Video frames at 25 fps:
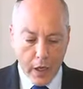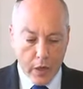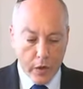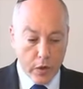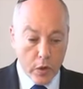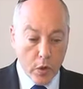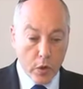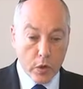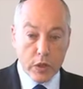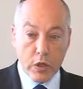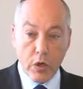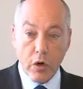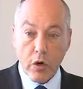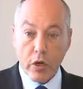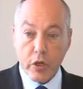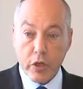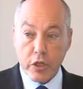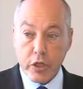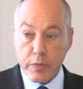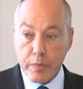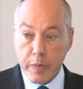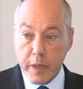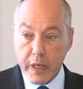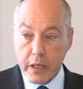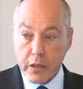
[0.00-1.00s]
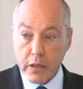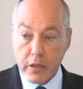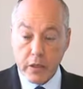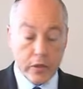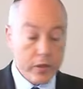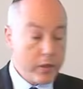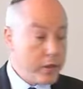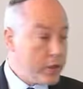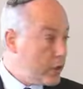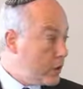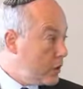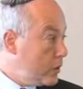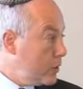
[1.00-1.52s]
Those are our
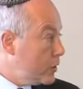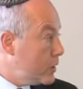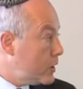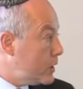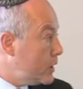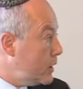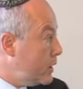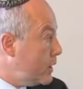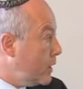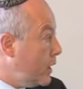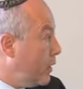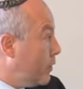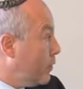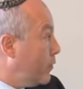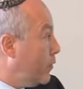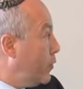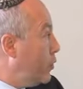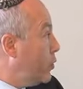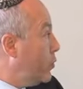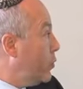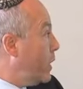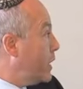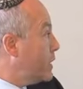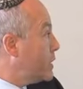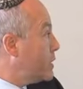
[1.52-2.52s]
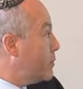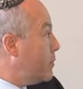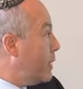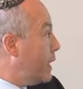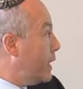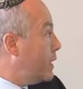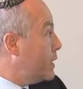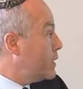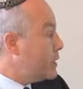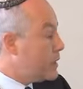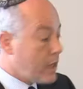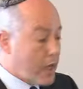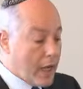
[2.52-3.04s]
speakers. You'll see their full
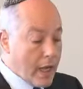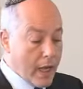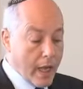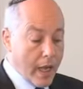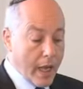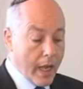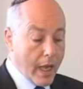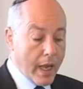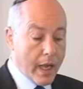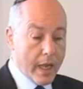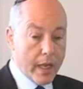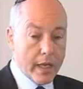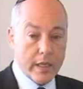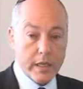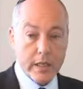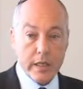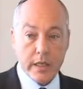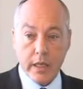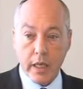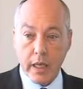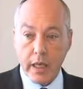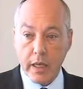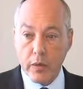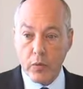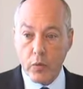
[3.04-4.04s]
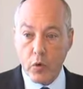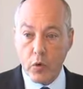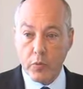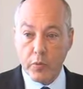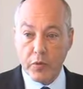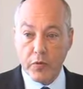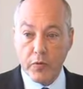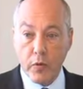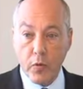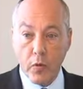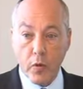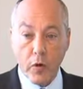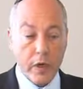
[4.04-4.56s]
resumes as they roll
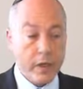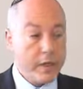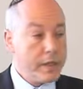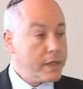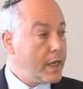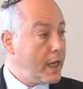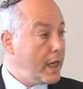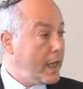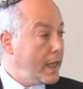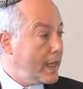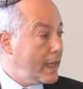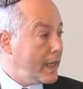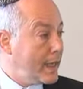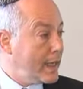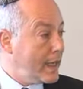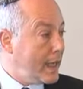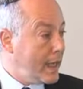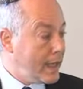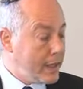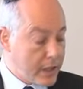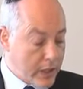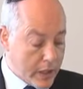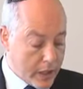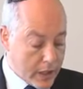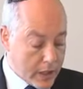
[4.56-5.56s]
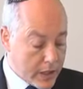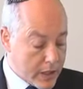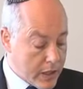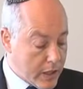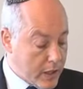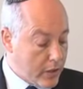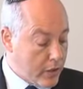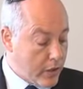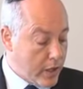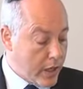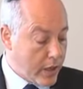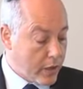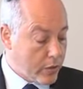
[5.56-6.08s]
before us, and I'd like to
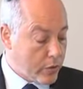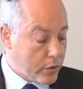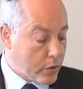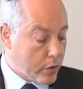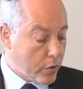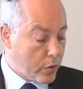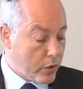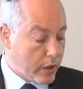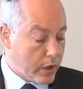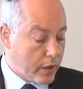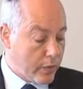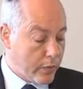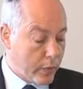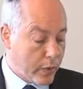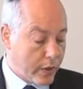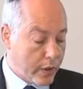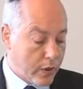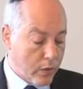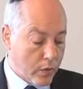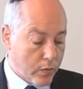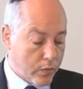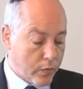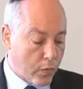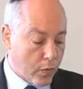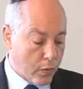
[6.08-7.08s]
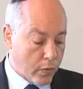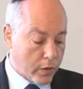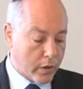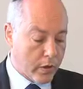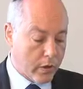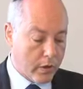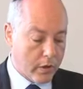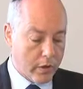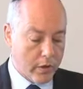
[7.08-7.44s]
continue now. Jordy, if we could go forward.